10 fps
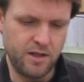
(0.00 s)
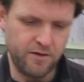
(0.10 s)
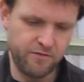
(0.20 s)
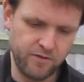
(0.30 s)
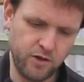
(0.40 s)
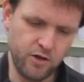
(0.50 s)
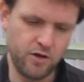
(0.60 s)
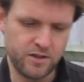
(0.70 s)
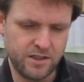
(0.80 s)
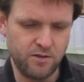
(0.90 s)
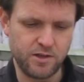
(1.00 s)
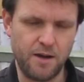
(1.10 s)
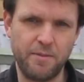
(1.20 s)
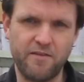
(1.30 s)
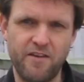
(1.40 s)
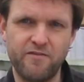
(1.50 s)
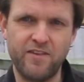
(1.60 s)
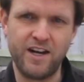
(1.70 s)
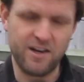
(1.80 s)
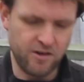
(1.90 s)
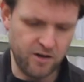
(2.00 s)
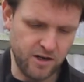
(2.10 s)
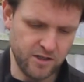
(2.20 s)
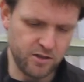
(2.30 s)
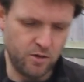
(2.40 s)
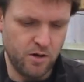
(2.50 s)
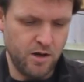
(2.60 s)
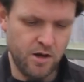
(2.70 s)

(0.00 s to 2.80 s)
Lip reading: the New York style's got a bit of a thinner crust, so